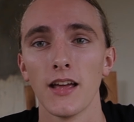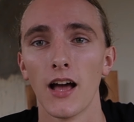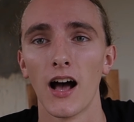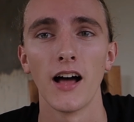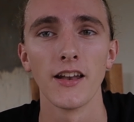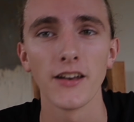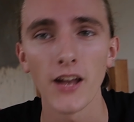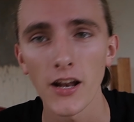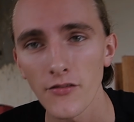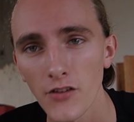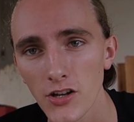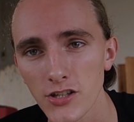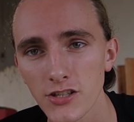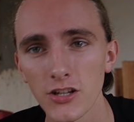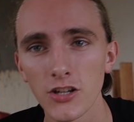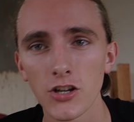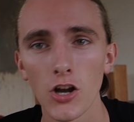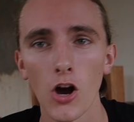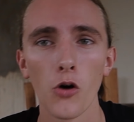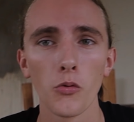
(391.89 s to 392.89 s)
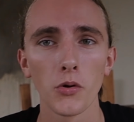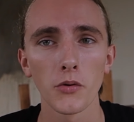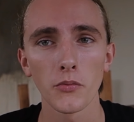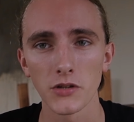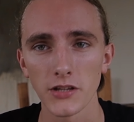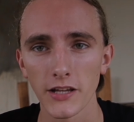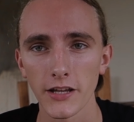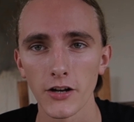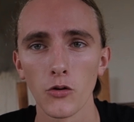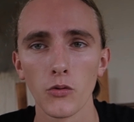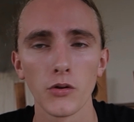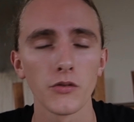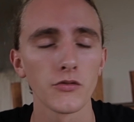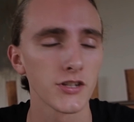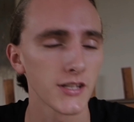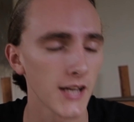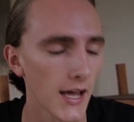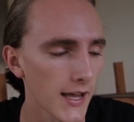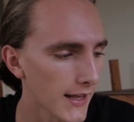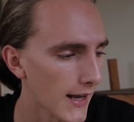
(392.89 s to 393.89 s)
None of us could go, we were little, we were
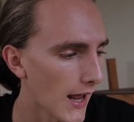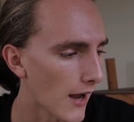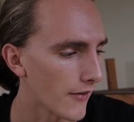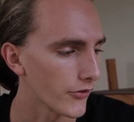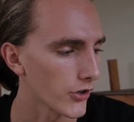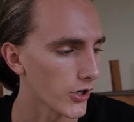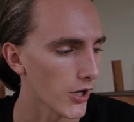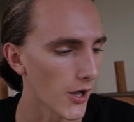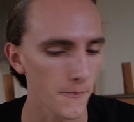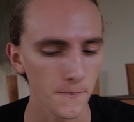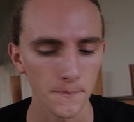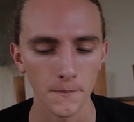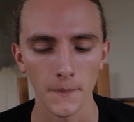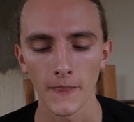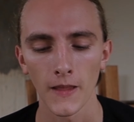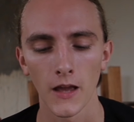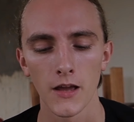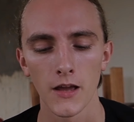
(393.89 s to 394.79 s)
staying in Africa,